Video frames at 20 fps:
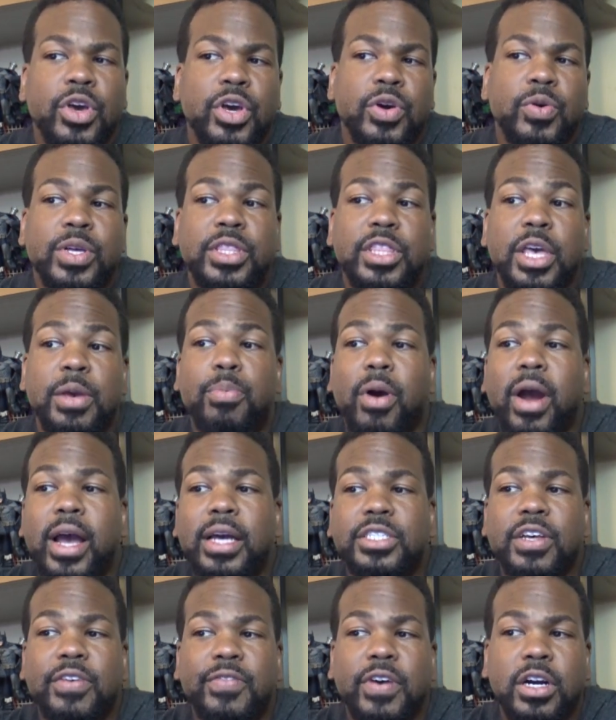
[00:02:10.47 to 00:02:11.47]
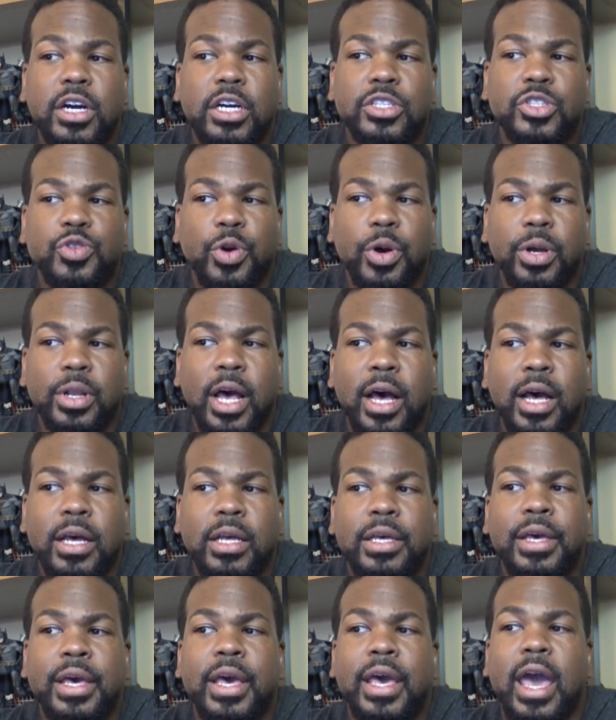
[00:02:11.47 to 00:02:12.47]
With the price of a
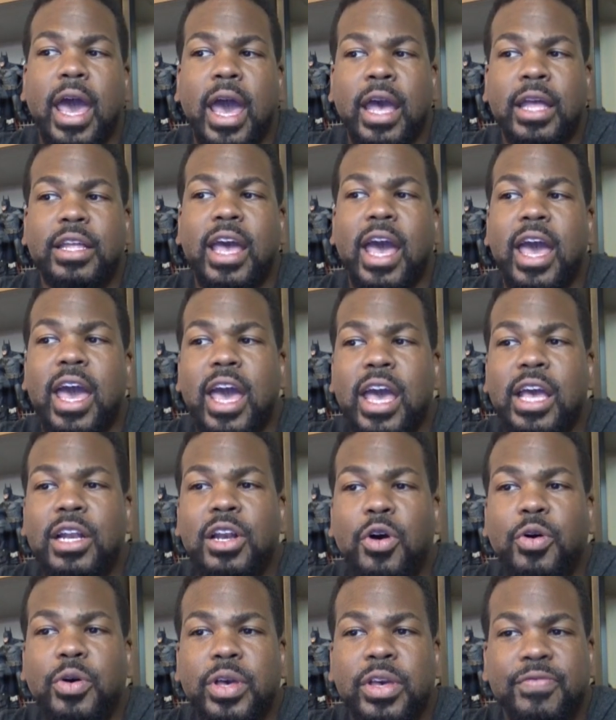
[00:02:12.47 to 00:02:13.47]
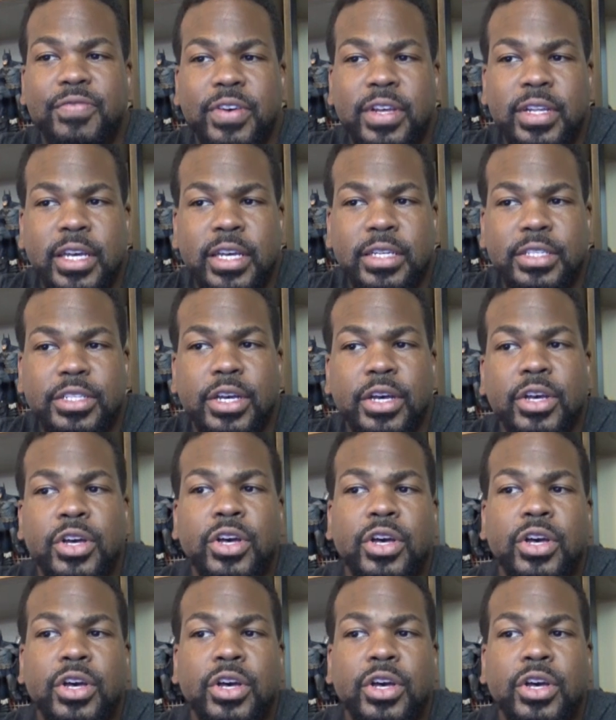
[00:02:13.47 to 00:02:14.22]
controller and Halo Infinite